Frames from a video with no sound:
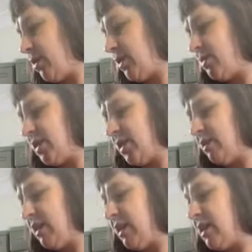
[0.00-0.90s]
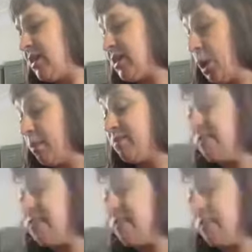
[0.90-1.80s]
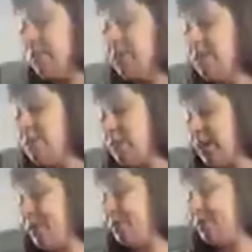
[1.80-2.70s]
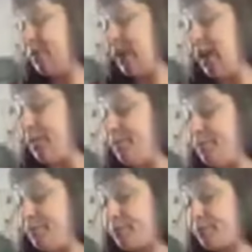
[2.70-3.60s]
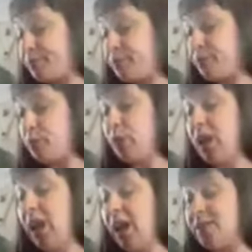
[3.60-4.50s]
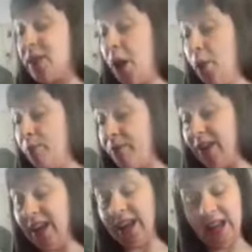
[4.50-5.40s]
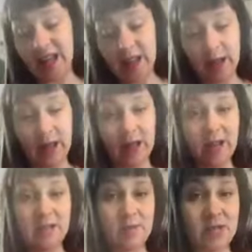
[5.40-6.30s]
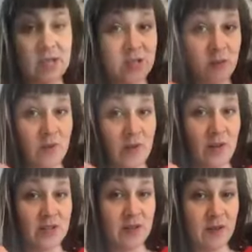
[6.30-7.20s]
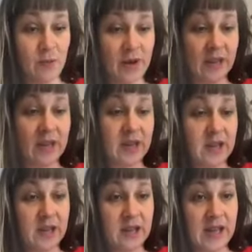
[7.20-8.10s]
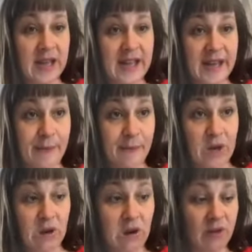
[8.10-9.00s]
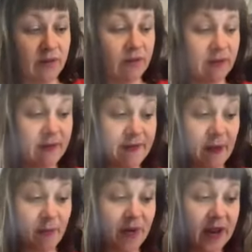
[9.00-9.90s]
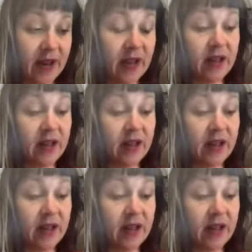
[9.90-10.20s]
them to. So but we're doing them now, and to hopefully, and especially because we've got lots of the white cotton fabric,